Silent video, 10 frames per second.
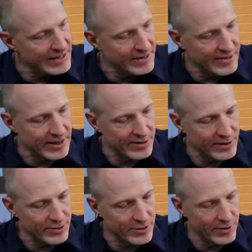
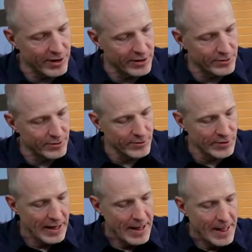discussing two articles
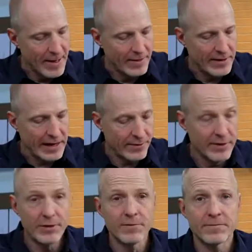that I
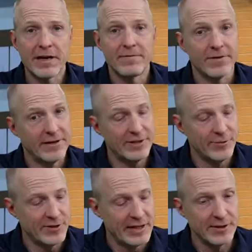think you'll find very
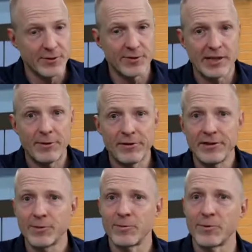interesting. So stay with
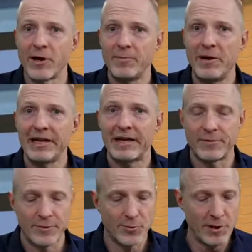us. We'll be right back after
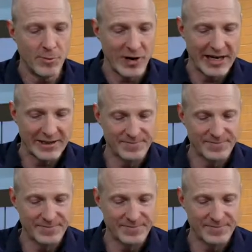this quick break.